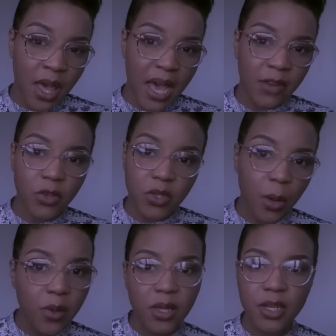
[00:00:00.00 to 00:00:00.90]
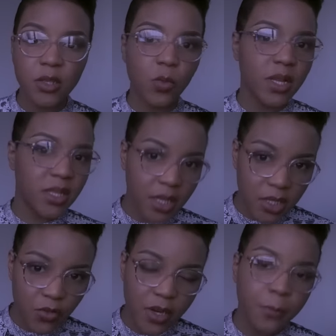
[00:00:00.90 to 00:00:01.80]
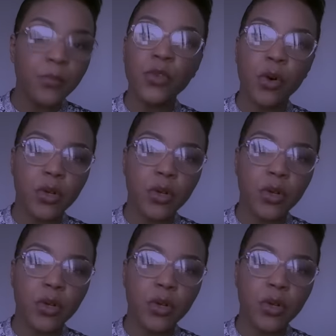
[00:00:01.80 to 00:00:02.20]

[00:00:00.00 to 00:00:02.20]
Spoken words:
And if you're someone that doesn't wear sunscreen or